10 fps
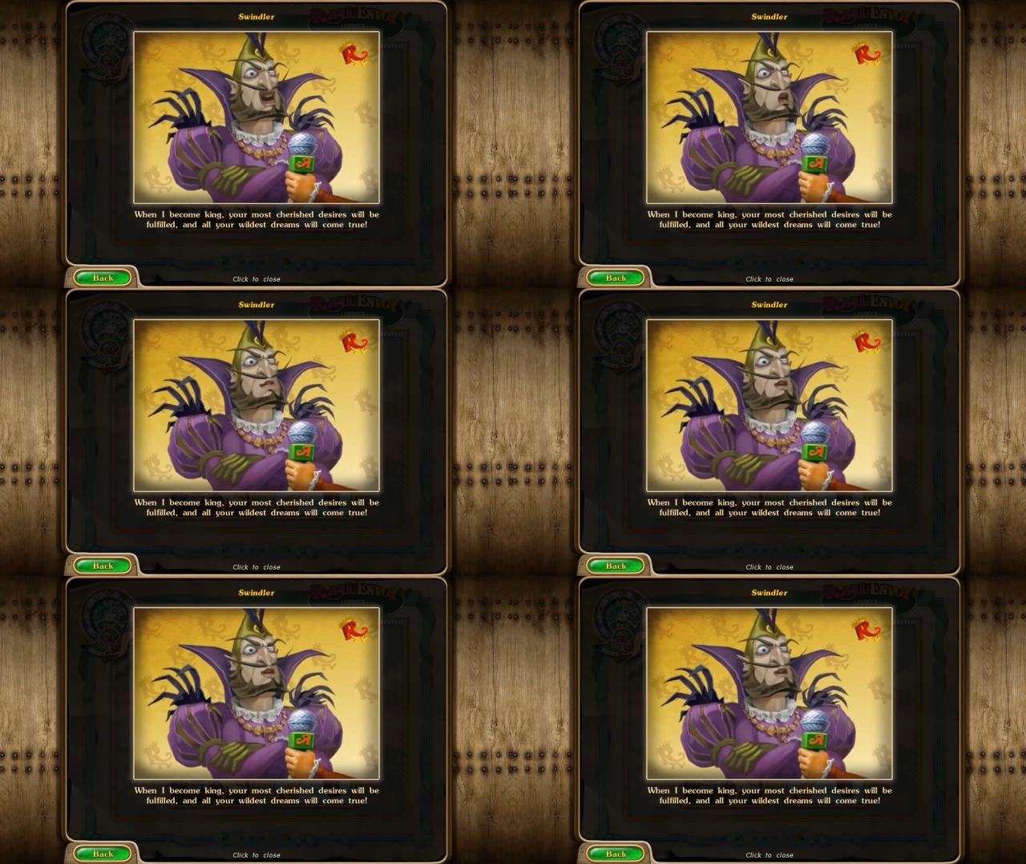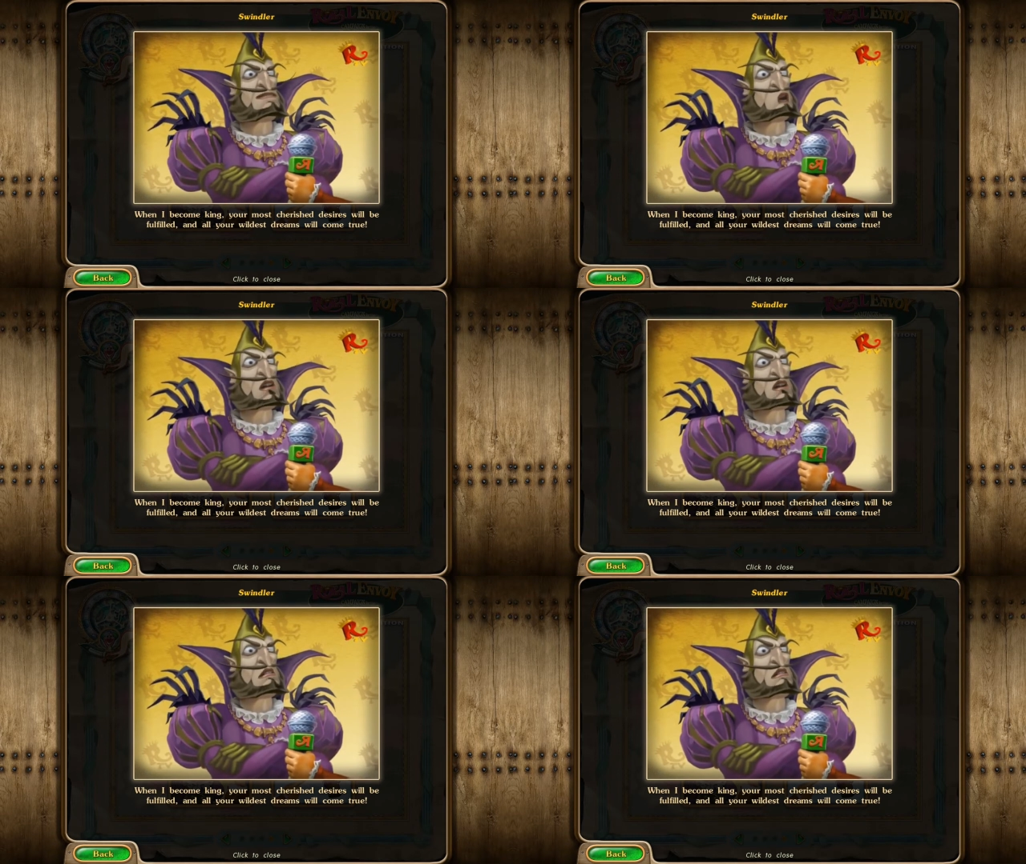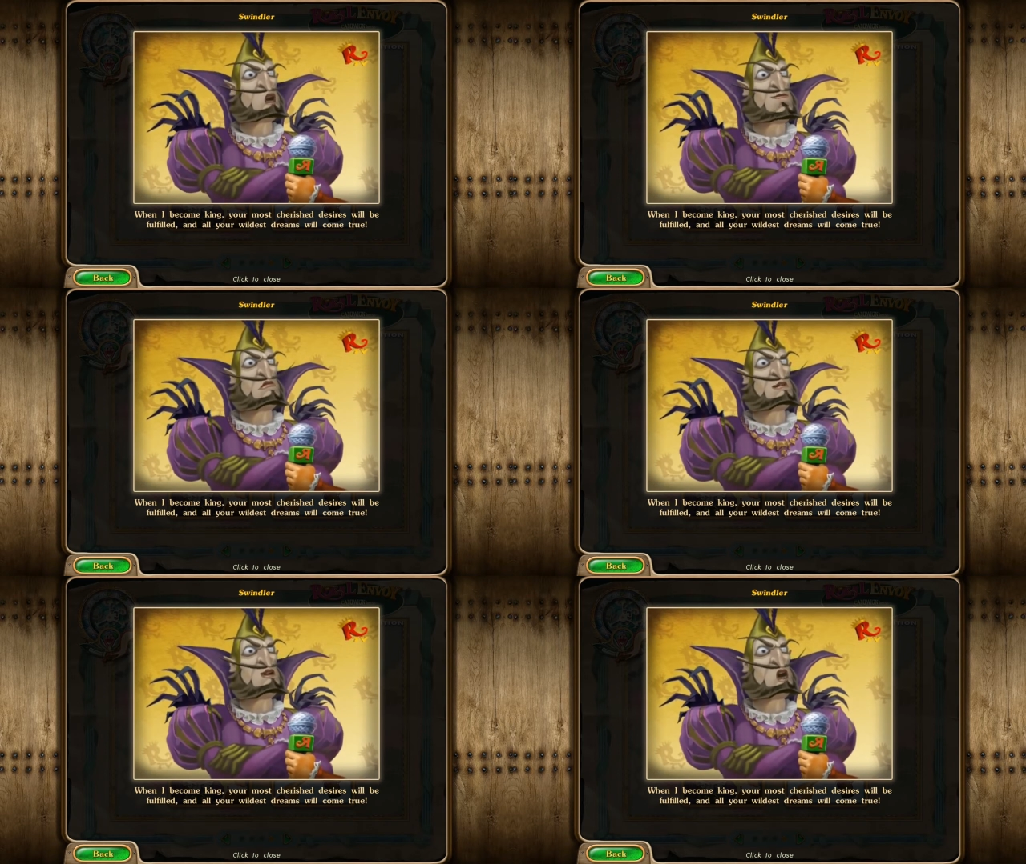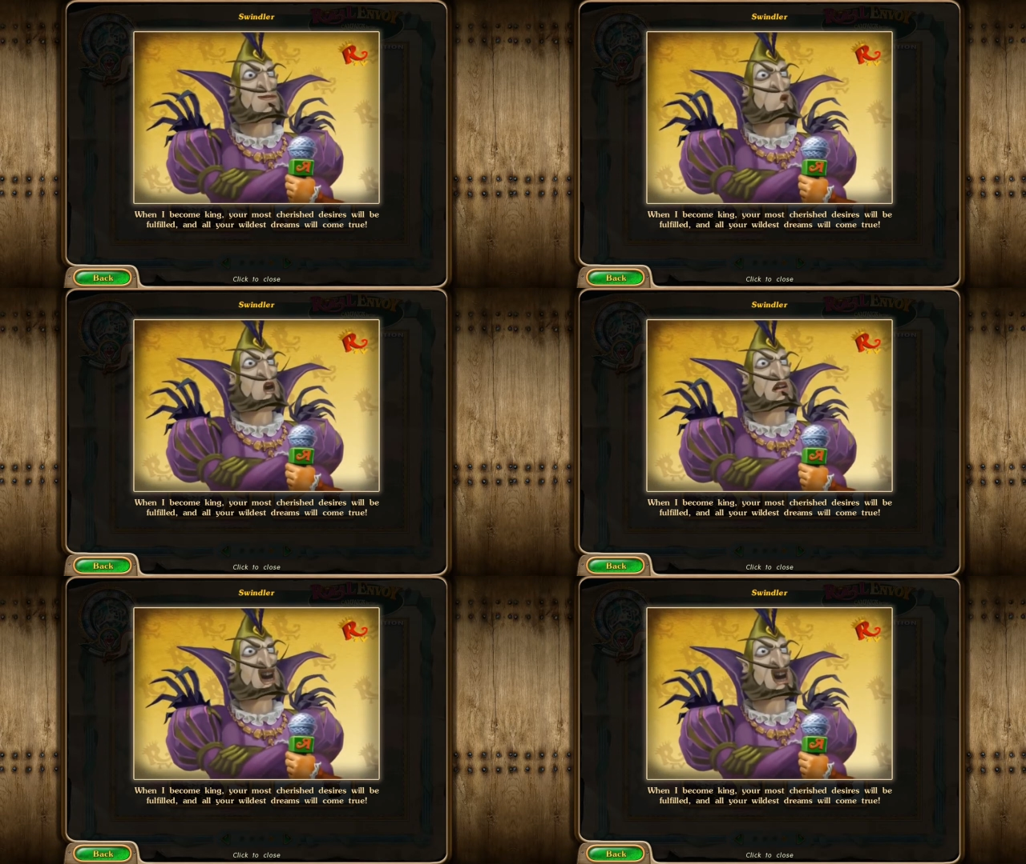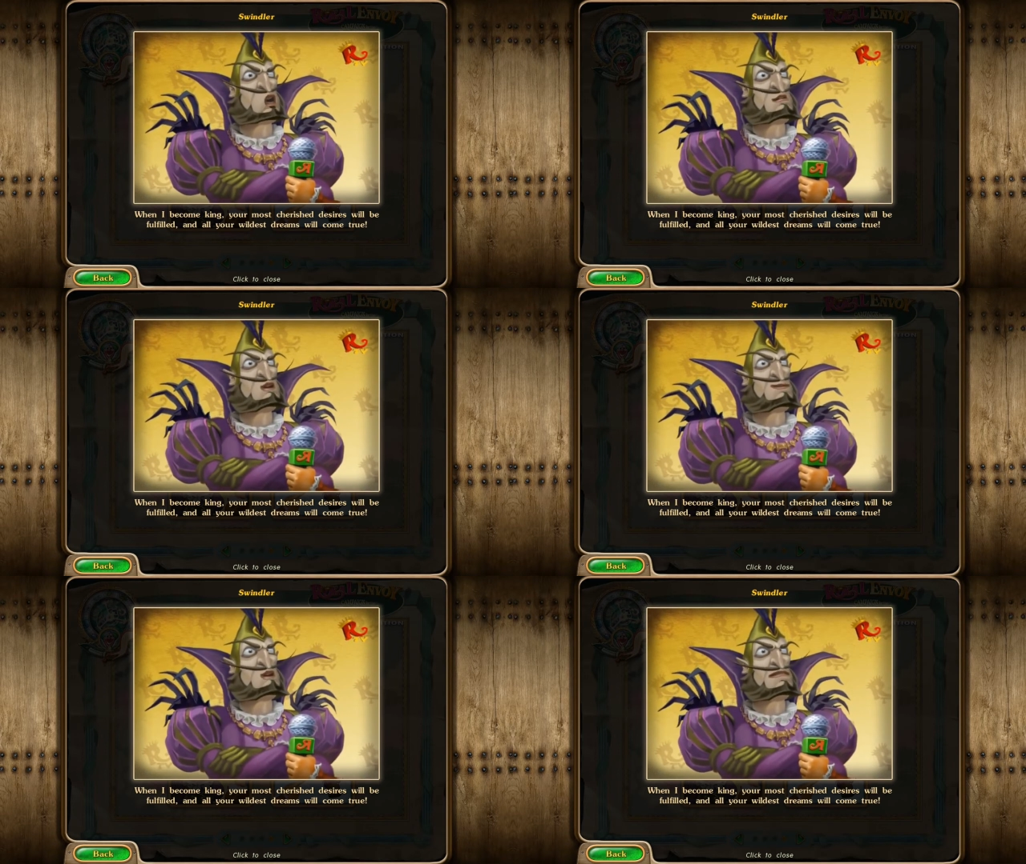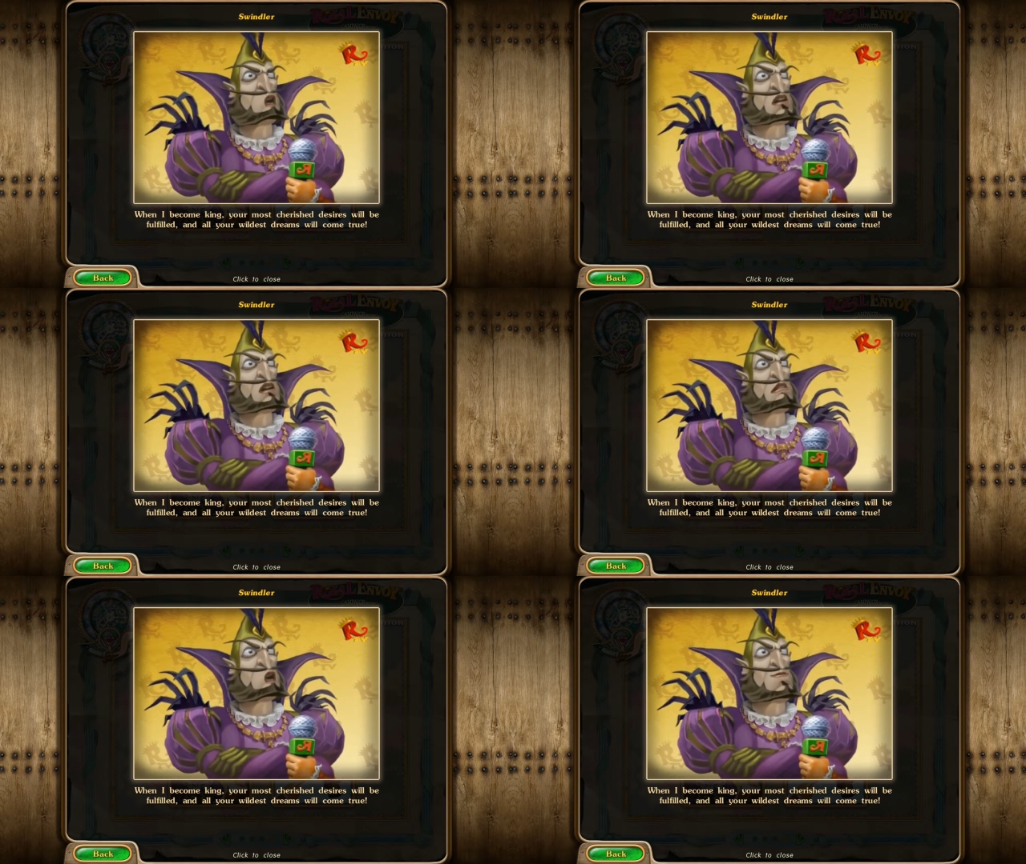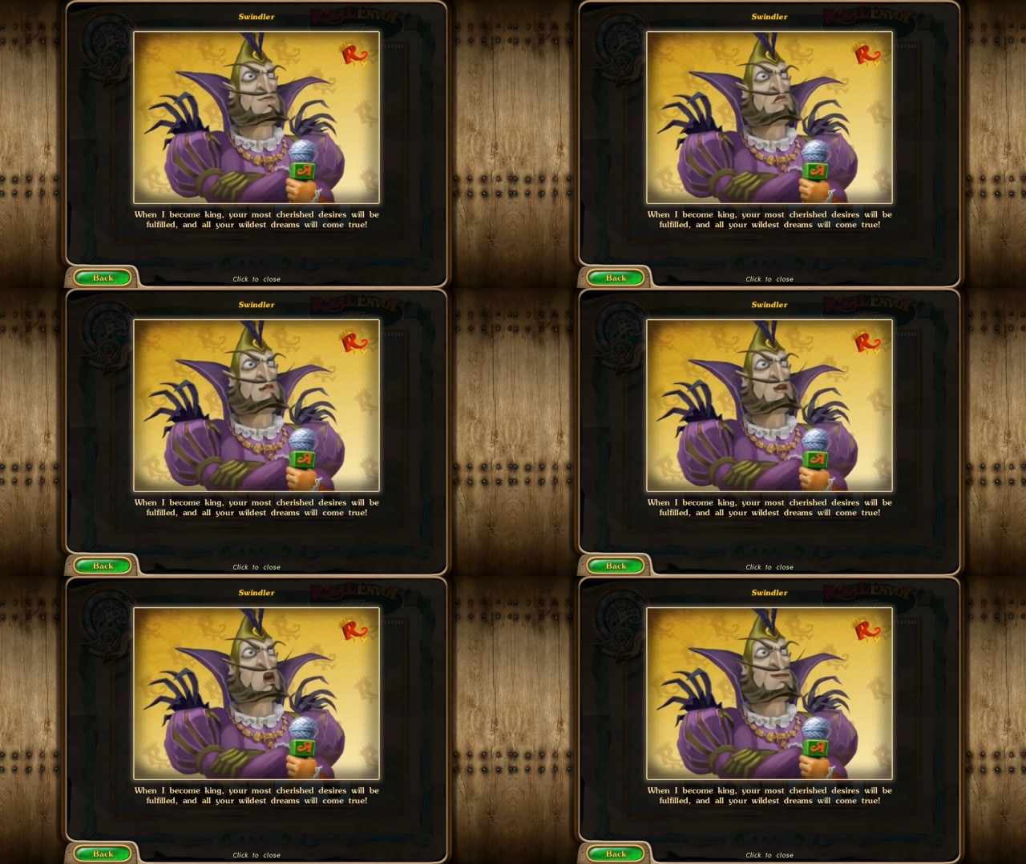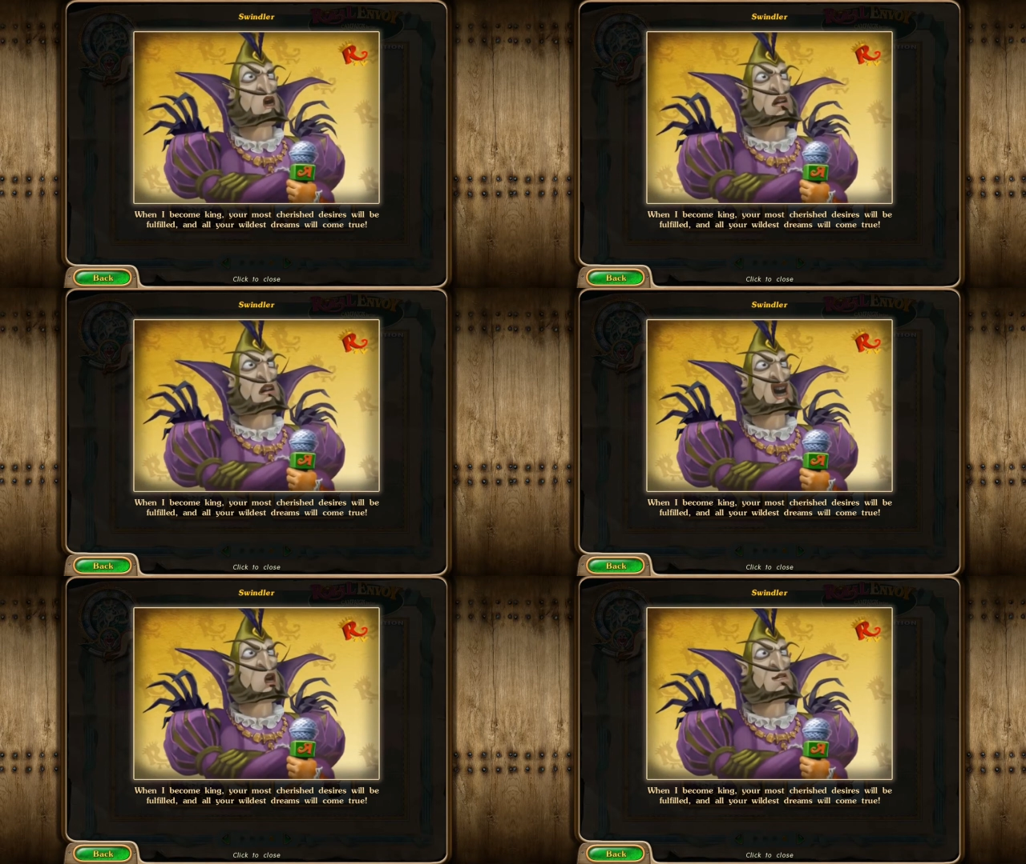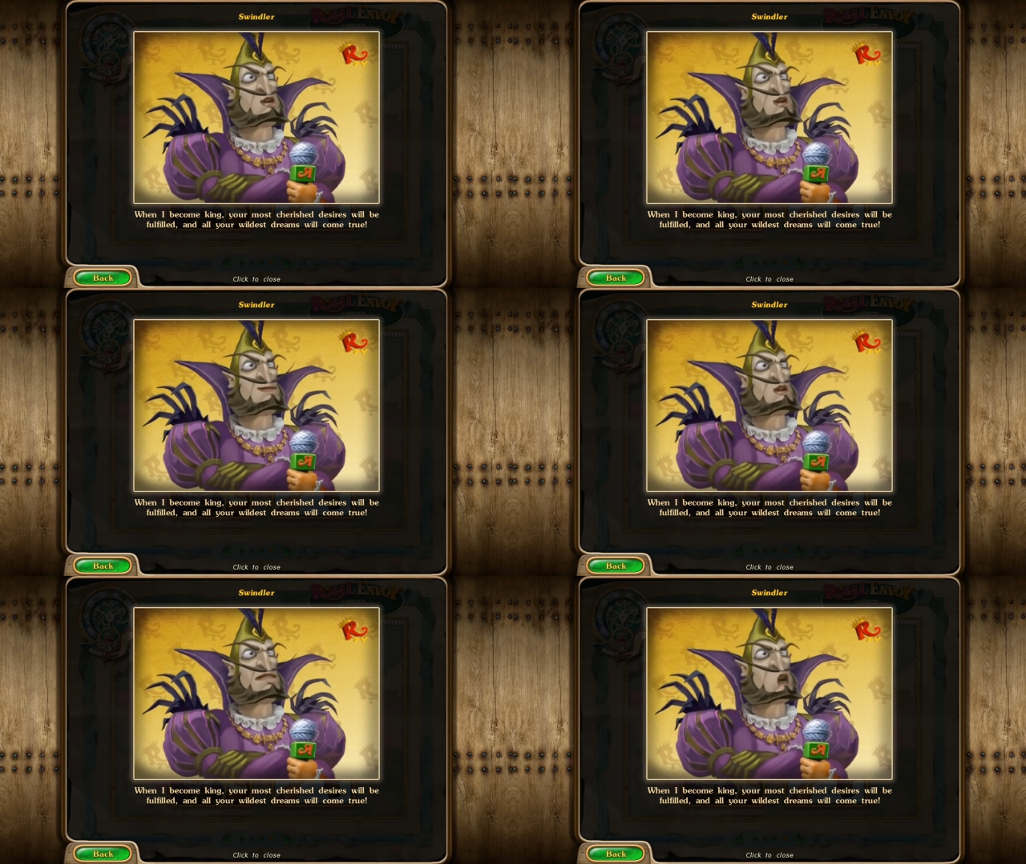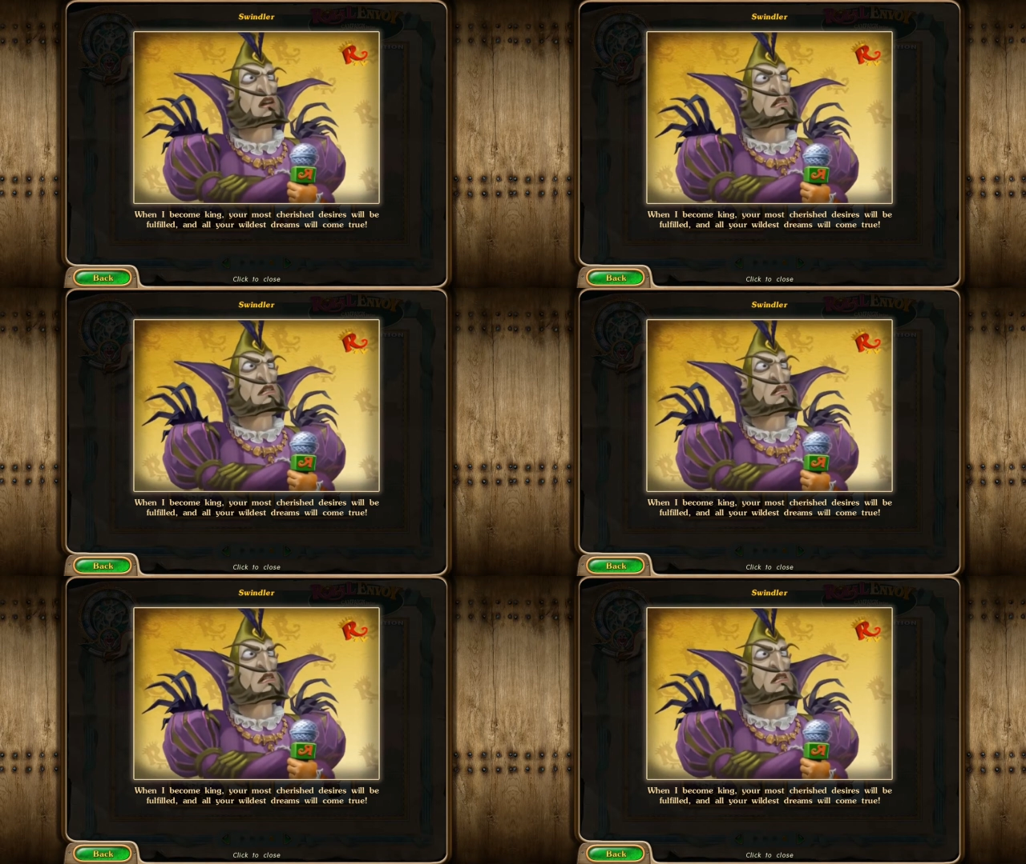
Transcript: Nobody's mouth can be seen.